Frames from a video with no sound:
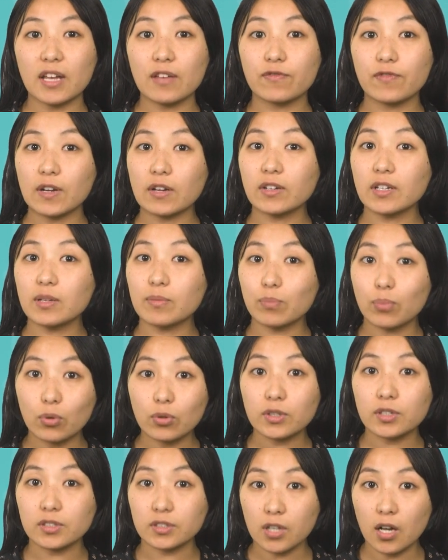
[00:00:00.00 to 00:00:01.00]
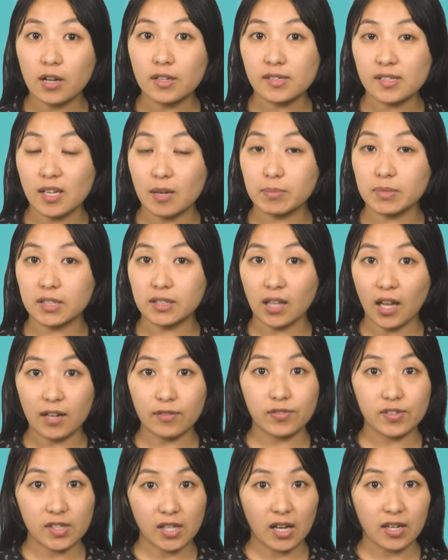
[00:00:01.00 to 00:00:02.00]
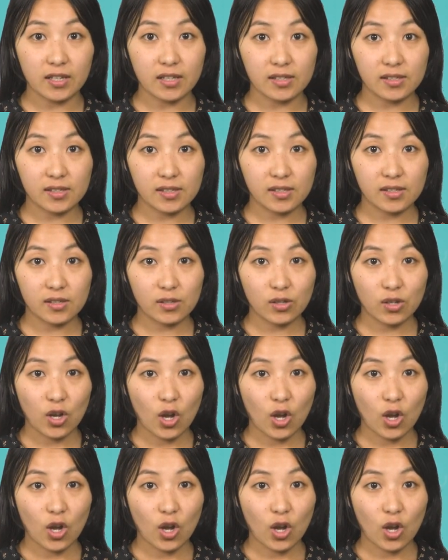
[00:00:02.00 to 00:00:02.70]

a very important concept in life science.